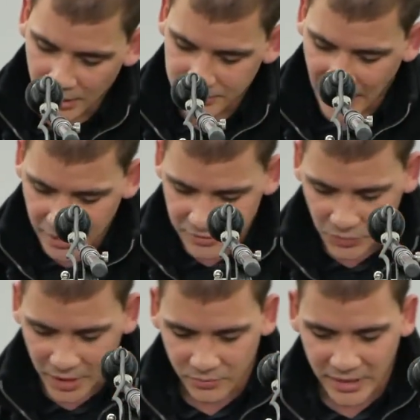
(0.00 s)
That is
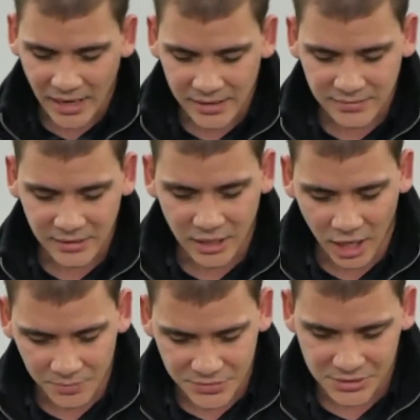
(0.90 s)
when reality
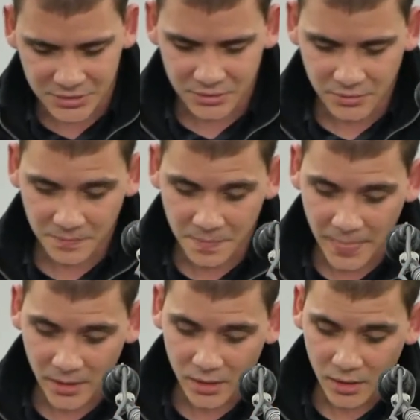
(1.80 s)
comes.
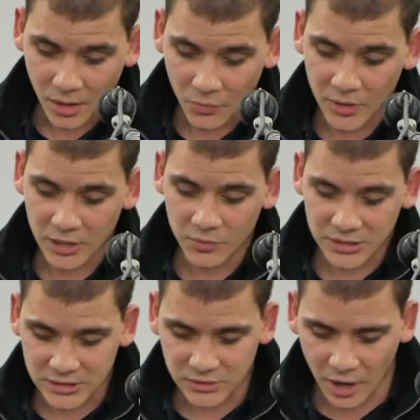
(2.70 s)
When we
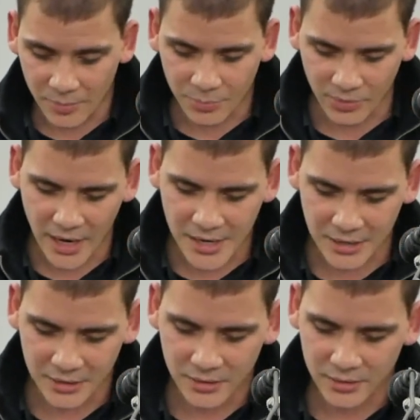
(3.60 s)
stop praying,